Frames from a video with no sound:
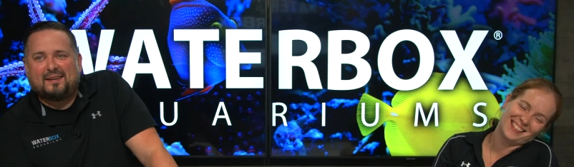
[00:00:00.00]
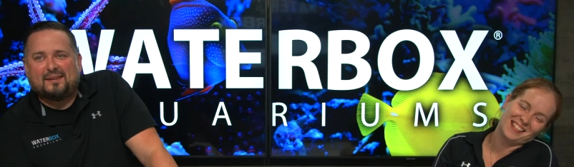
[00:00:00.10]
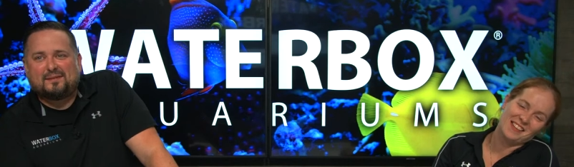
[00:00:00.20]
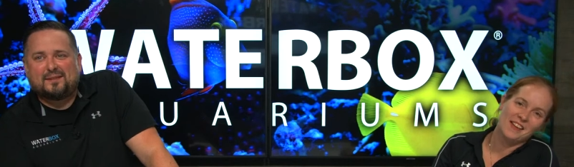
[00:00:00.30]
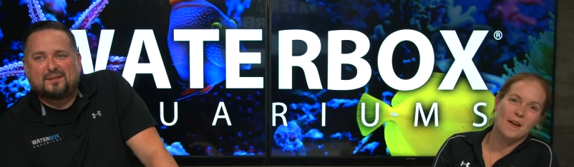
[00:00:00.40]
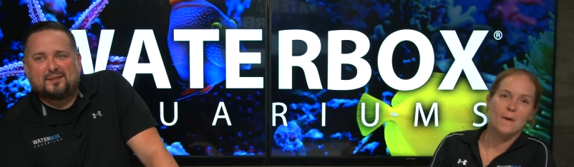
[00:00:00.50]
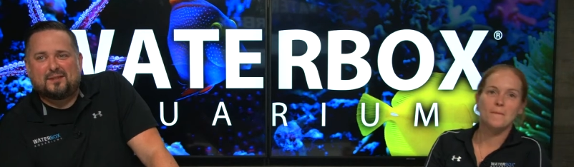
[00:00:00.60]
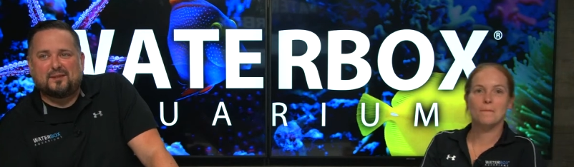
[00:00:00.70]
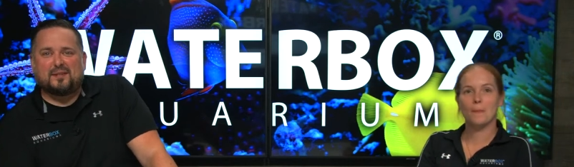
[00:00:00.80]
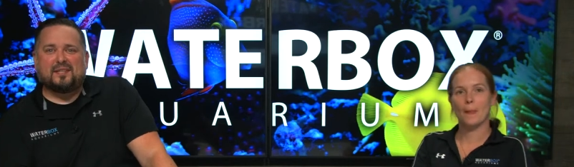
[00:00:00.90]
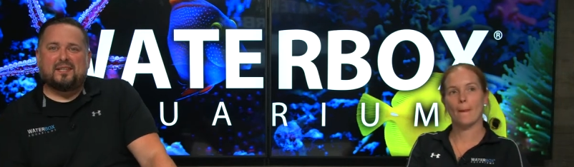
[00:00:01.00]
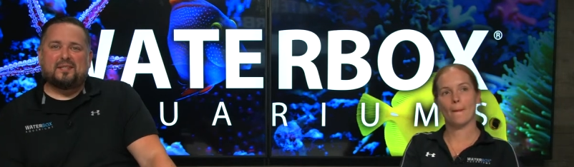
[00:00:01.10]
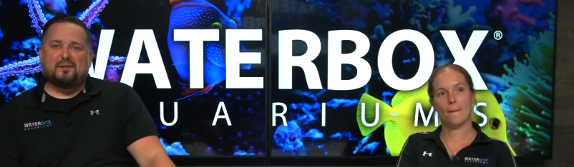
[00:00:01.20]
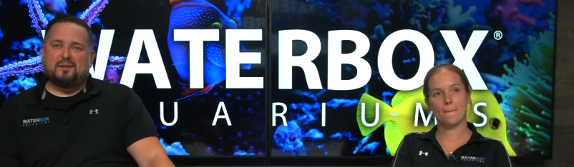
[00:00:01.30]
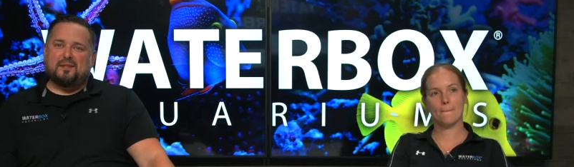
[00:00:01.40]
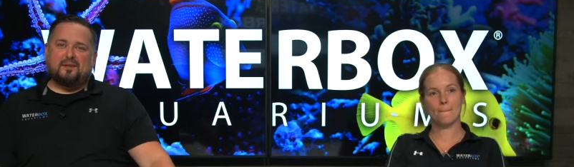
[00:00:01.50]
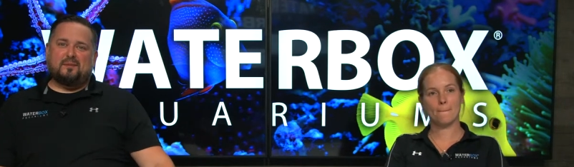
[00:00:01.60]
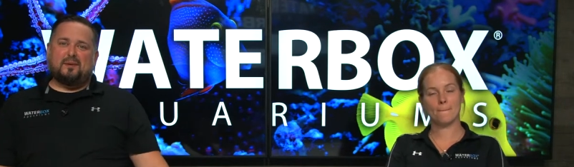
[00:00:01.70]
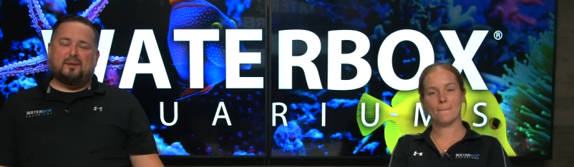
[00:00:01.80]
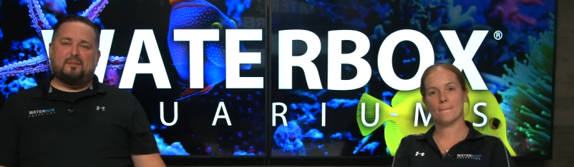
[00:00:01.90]
Speaker 1: often should you clean your
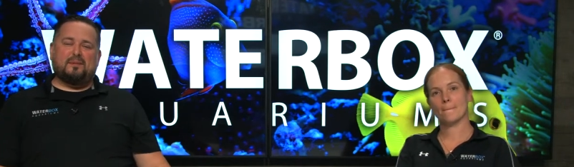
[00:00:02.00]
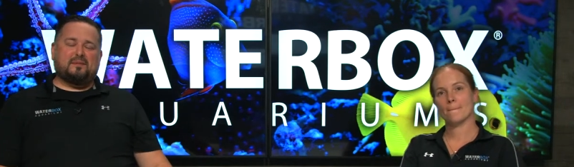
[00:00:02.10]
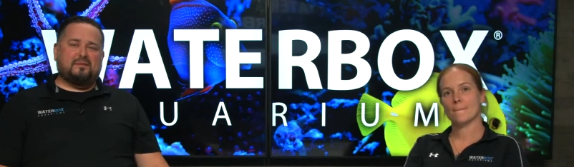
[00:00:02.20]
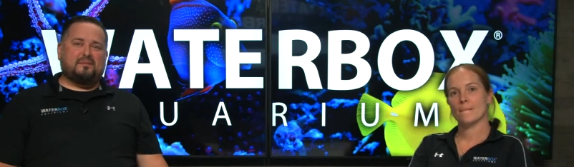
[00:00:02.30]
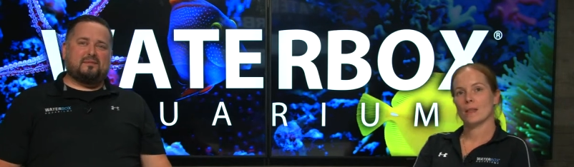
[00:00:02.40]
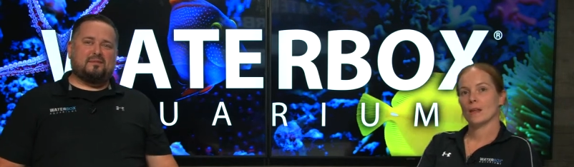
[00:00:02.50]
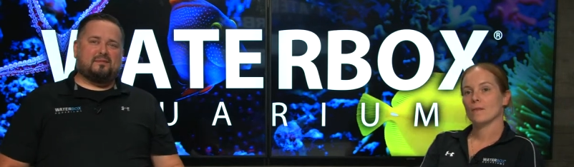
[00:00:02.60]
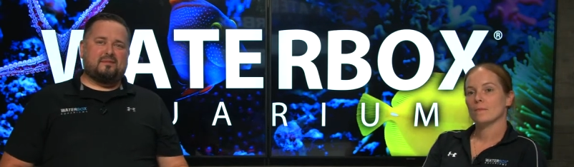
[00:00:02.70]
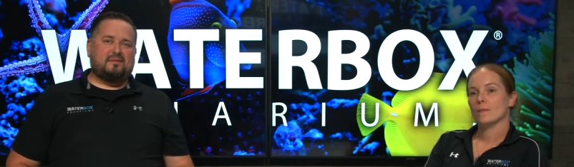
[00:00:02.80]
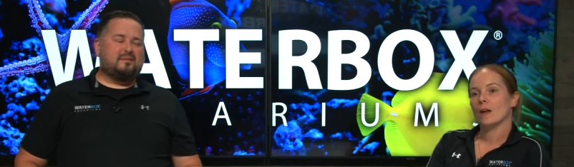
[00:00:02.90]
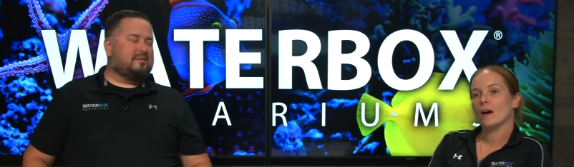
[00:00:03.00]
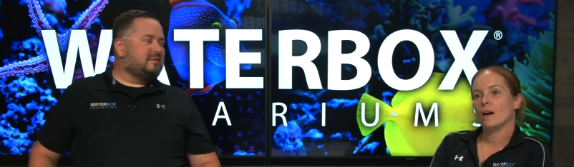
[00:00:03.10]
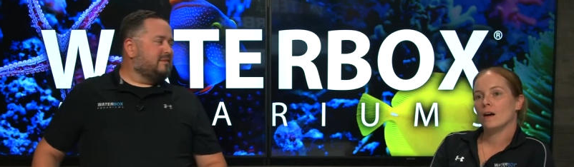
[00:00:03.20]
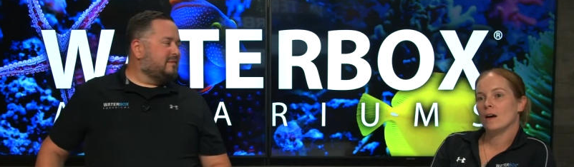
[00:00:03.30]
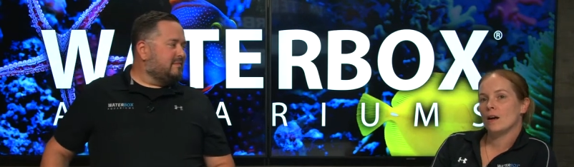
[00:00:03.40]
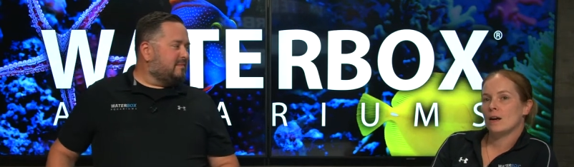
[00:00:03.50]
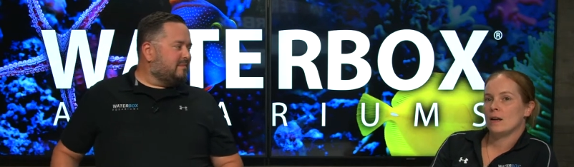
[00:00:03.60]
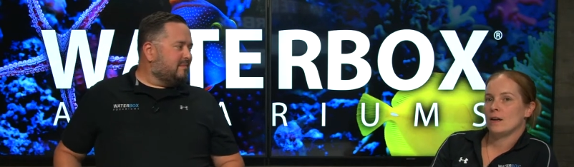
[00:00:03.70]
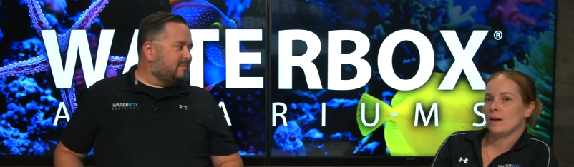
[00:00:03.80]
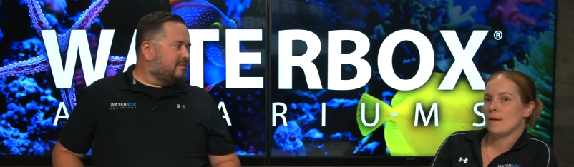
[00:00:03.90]
return pump?
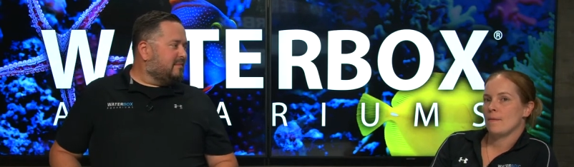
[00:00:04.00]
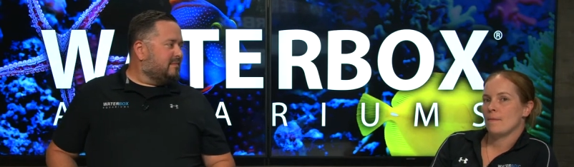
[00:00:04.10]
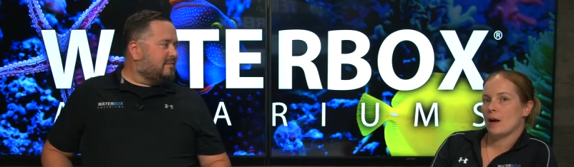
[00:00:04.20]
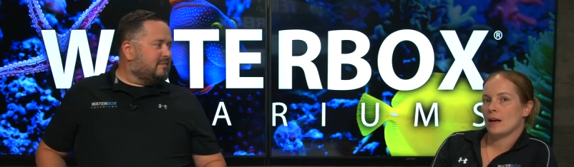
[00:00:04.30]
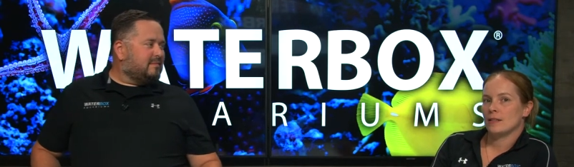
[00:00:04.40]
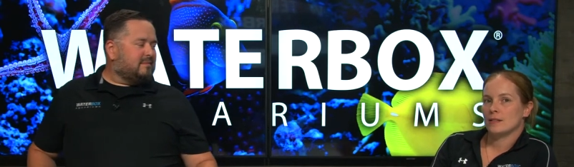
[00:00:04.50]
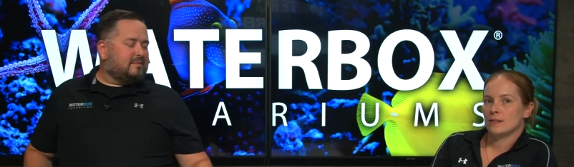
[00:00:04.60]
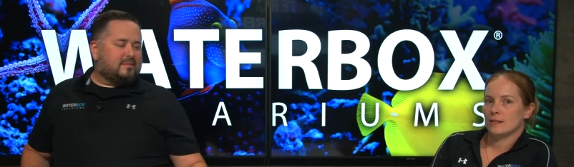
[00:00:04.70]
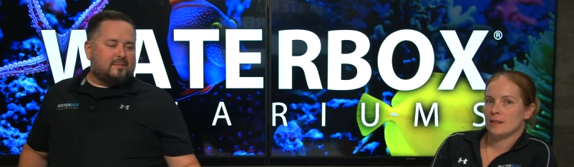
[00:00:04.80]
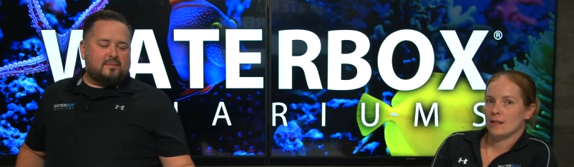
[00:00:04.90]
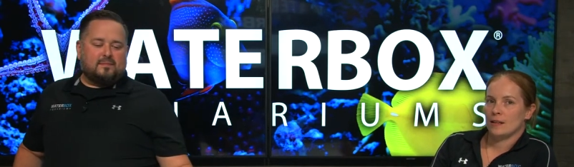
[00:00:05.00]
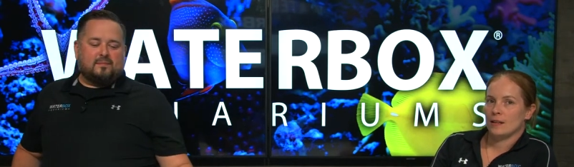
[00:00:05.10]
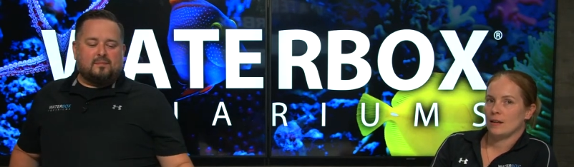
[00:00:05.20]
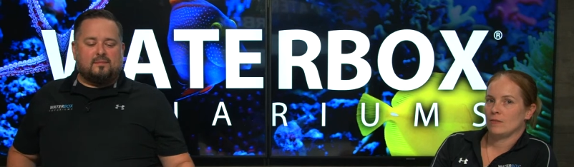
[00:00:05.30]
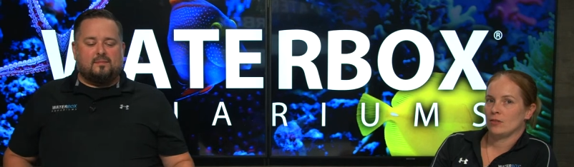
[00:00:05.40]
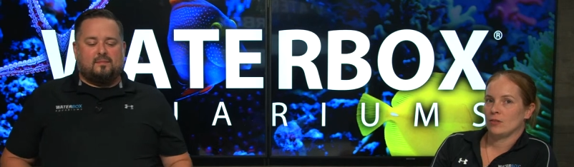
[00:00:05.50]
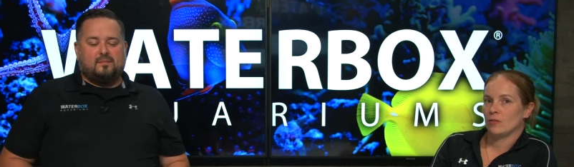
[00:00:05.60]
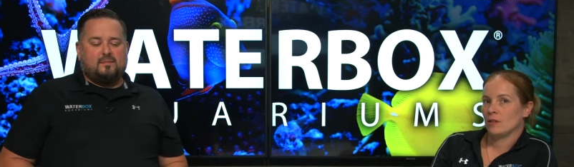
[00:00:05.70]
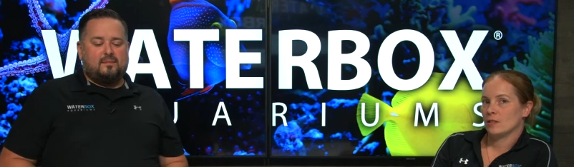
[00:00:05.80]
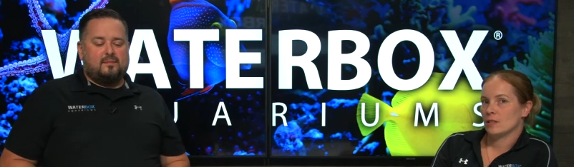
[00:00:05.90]
Speaker 2: Um, I'd say every
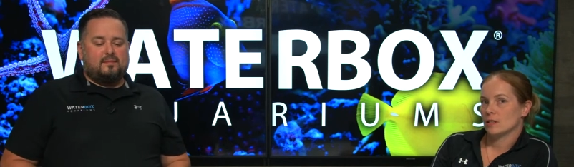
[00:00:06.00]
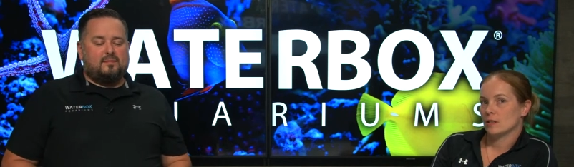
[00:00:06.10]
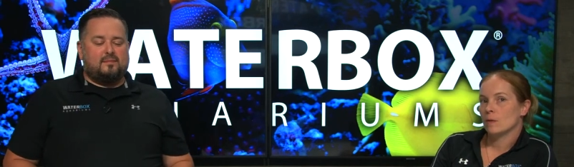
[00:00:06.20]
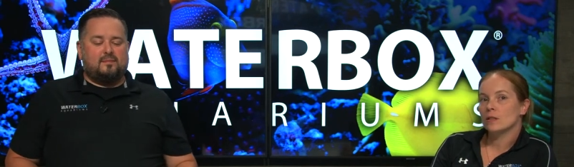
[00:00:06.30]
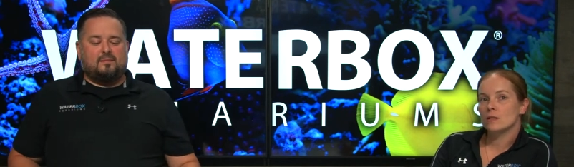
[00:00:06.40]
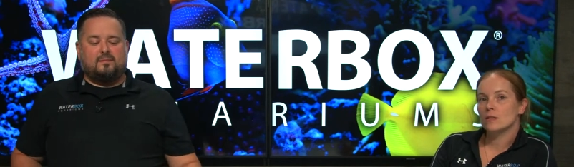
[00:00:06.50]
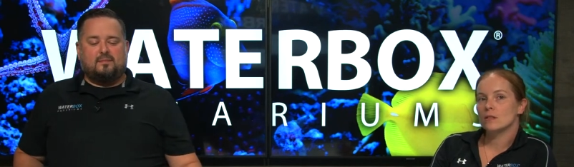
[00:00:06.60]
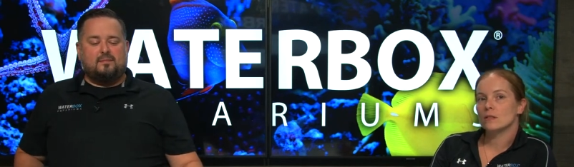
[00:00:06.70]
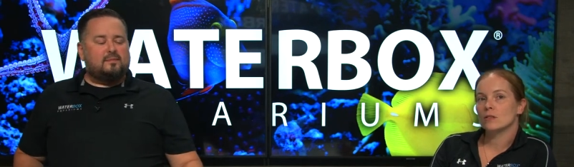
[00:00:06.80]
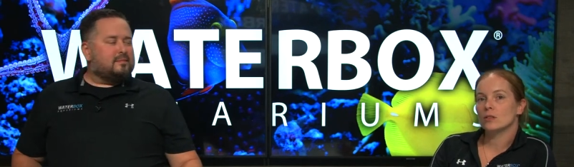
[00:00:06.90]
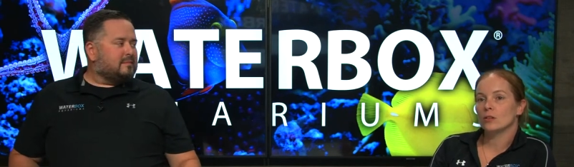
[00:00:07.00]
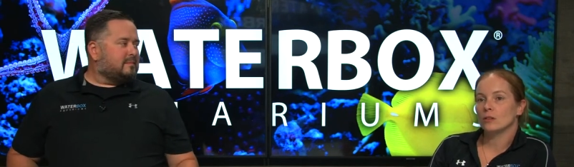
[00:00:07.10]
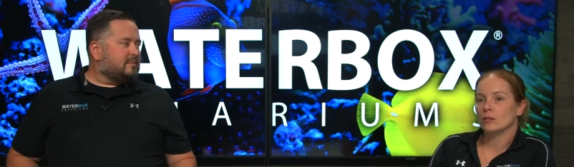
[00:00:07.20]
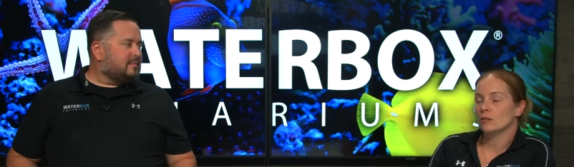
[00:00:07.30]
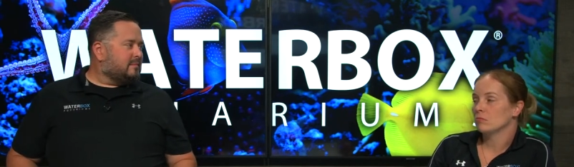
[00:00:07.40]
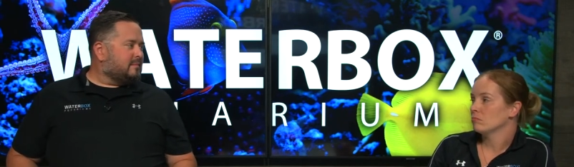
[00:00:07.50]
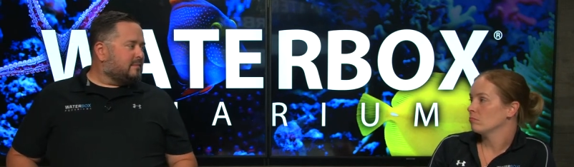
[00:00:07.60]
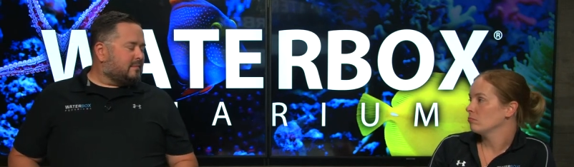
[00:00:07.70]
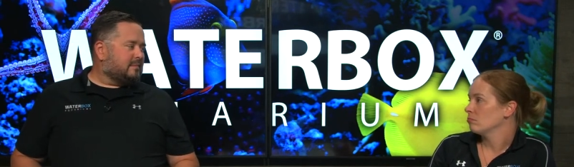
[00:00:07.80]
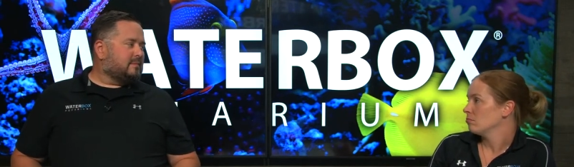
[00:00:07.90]
three to six months is a good
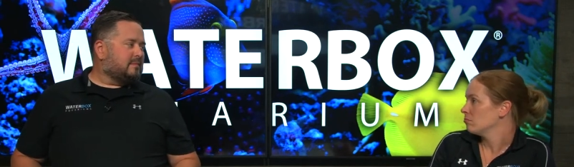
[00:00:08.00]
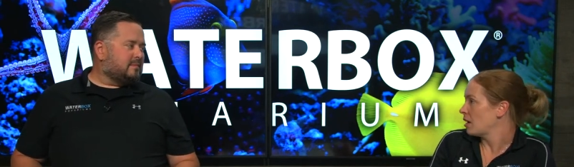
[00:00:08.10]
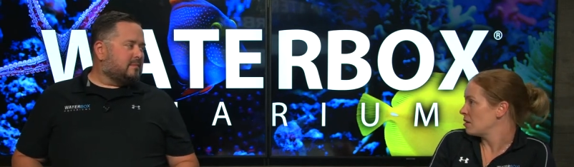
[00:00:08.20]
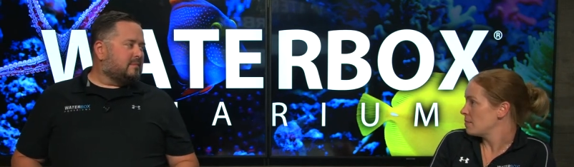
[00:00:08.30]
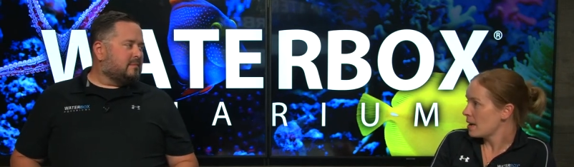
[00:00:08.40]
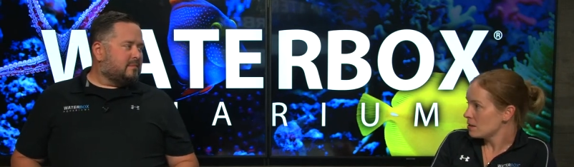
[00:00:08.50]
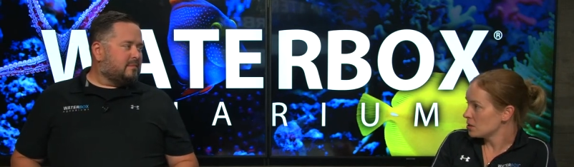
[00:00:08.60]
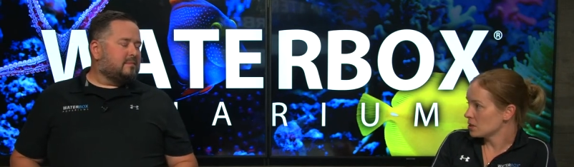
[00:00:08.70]
roundabout.